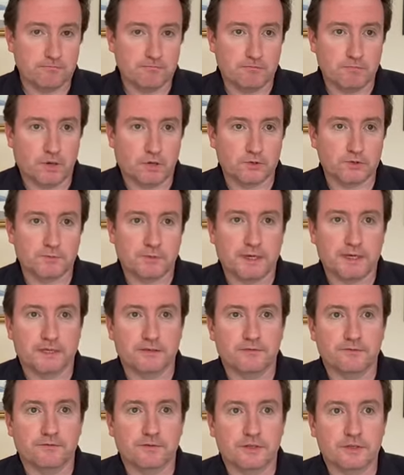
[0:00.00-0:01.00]

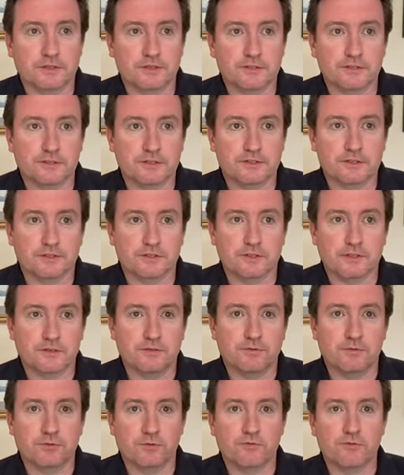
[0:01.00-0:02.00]
loss-making figures is that
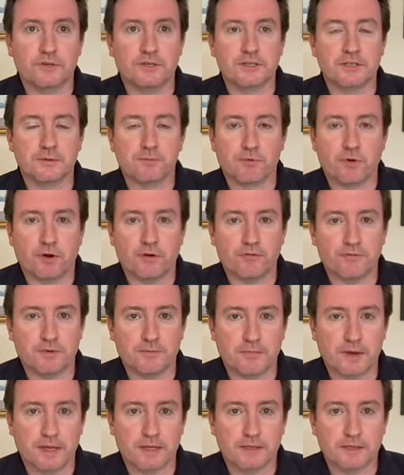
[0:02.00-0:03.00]
if you're originally
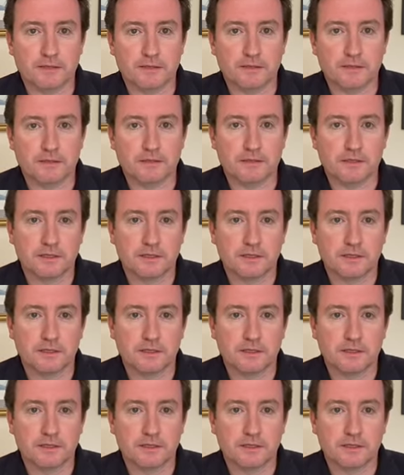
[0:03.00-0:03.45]
profit-making